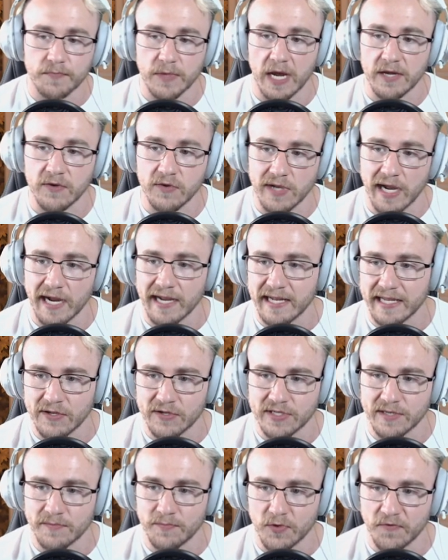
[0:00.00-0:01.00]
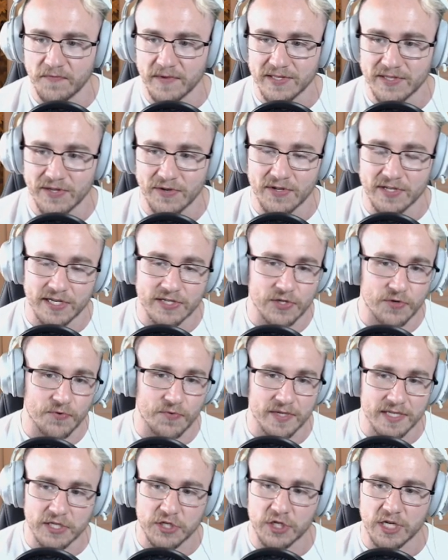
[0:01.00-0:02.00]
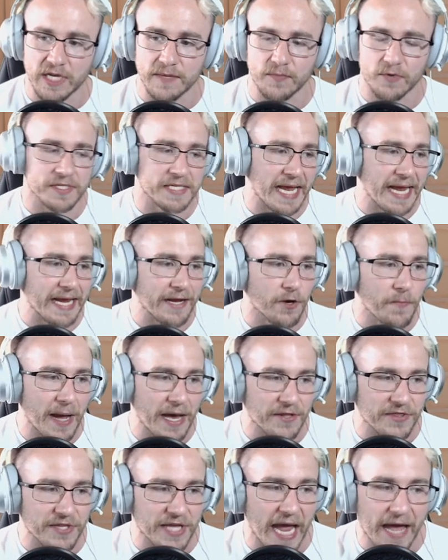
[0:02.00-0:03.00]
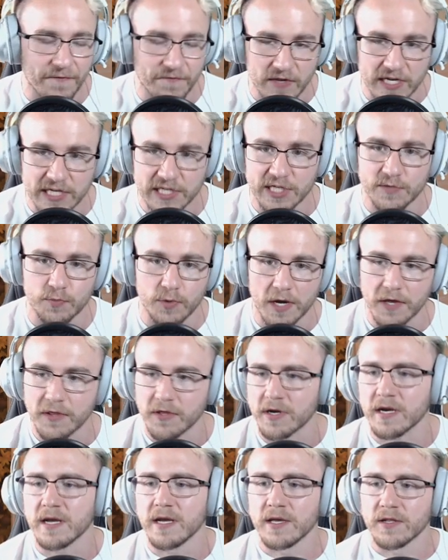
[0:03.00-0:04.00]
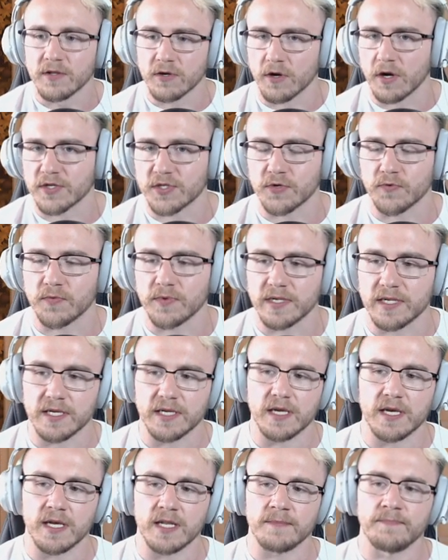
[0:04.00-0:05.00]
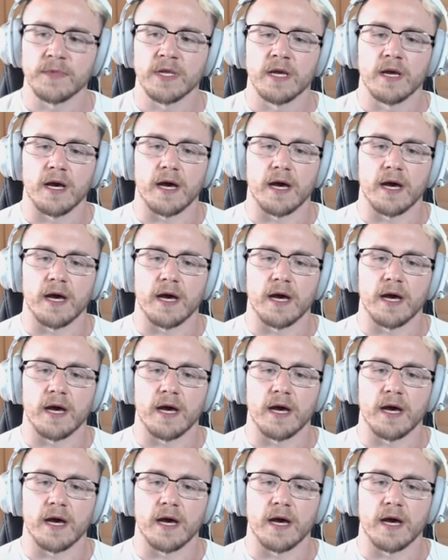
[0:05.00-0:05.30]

I like using bluefin tunas because they're really cheap, or dangle mouth catfishes, brother. They're also really good.